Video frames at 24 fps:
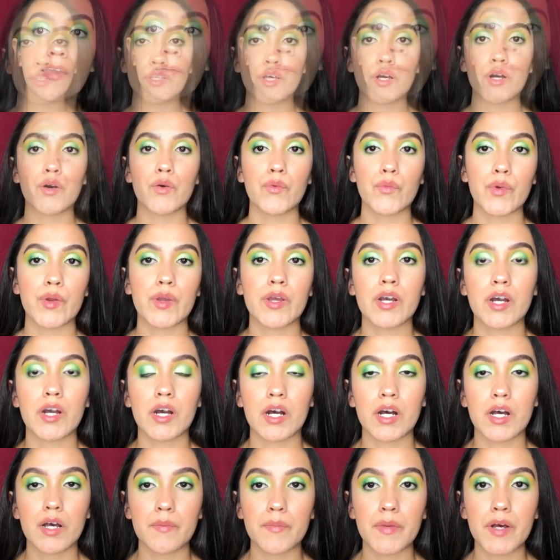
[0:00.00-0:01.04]
So we,
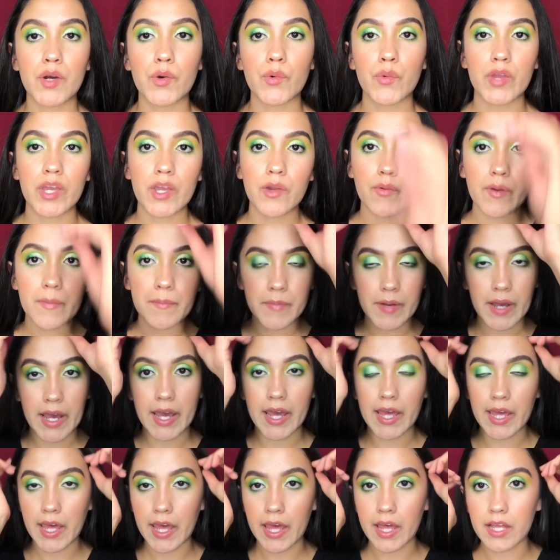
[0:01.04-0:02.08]
a week went
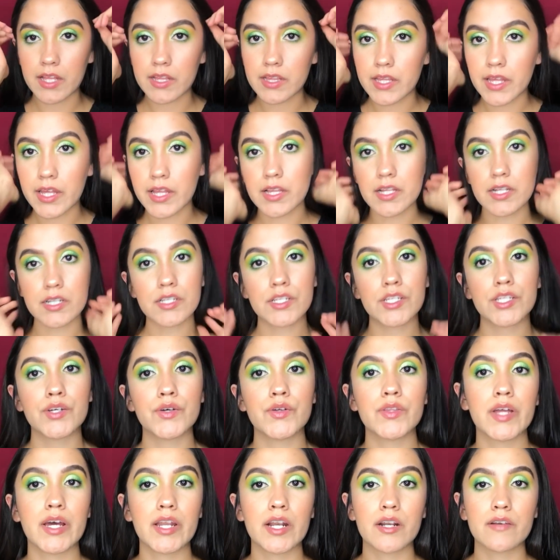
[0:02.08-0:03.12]
by and they let us know
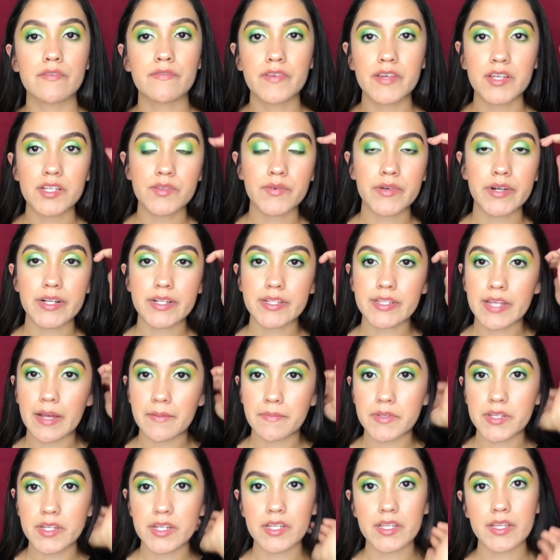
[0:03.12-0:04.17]
that our fees were
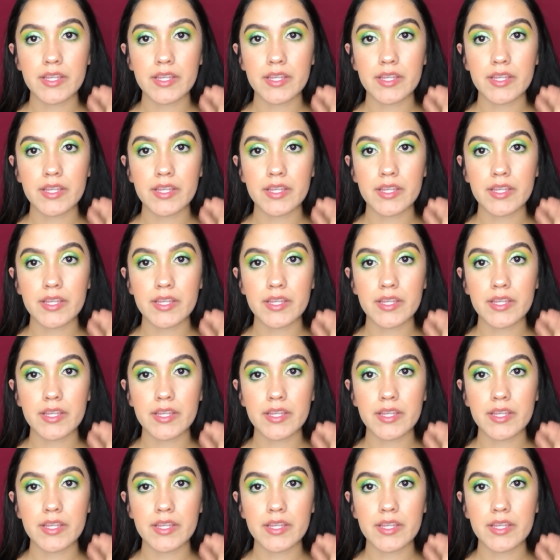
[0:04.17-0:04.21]
accepted.